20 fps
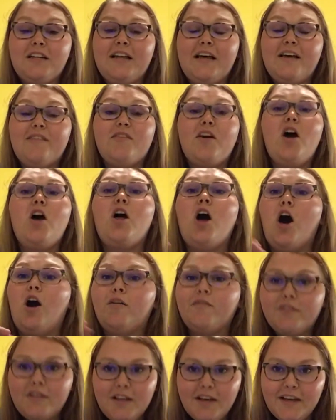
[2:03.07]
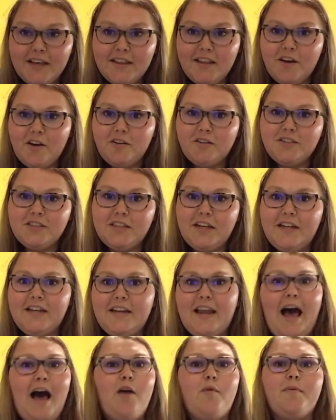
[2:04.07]
cliff overlooking the
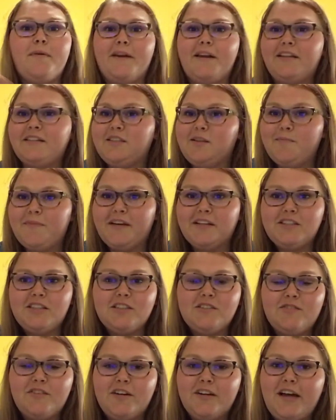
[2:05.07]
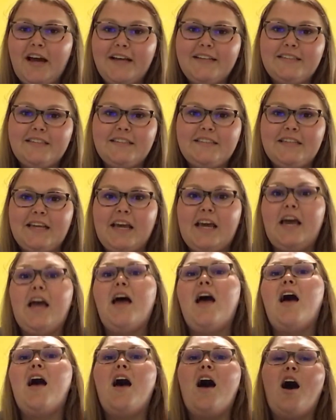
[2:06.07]
ocean. I'll put in some pictures for you guys to see.
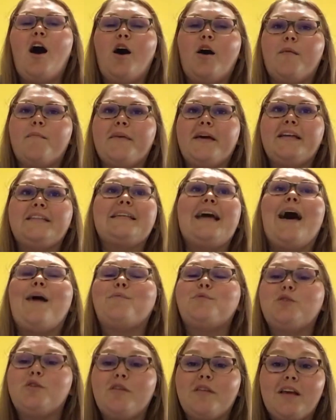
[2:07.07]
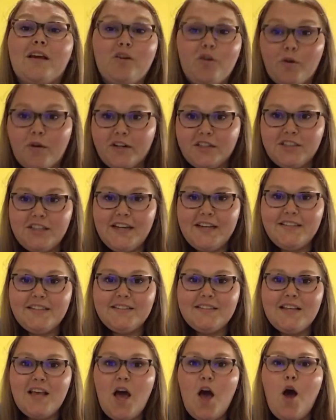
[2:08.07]
It's absolutely gorgeous,
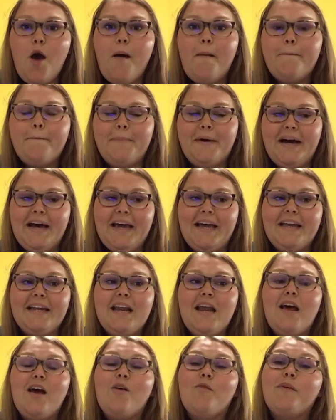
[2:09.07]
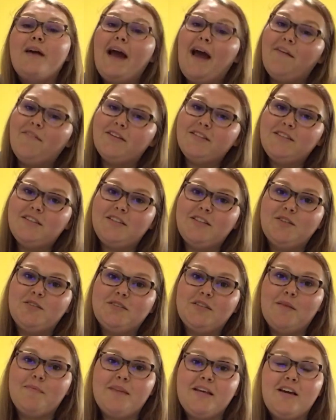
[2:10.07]
but we're having to do
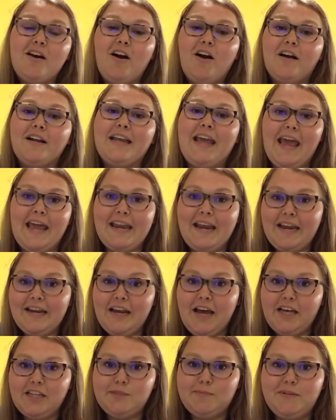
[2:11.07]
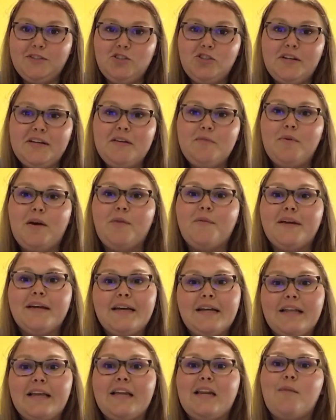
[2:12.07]
something called canine husbandry, where we
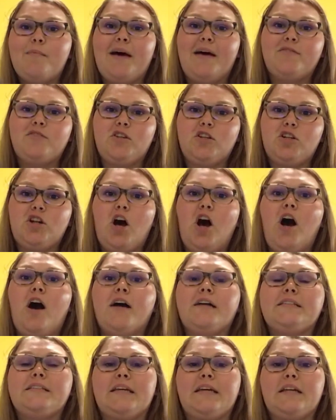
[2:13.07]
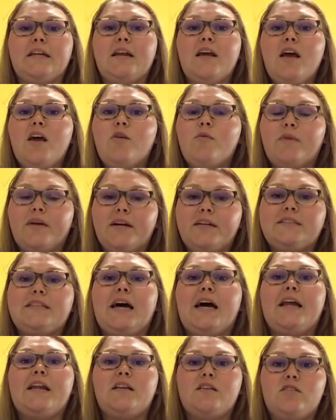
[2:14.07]
clean up after the dogs, and we're
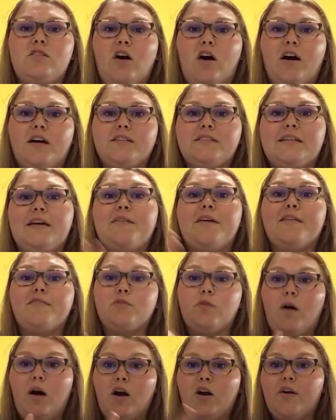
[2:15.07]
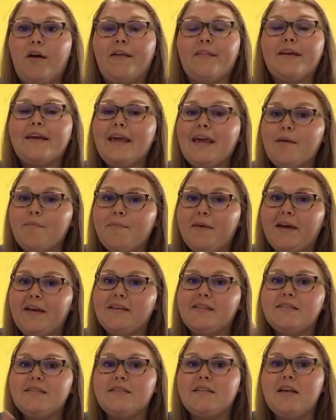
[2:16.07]
assigned dogs that we have to walk around the campus,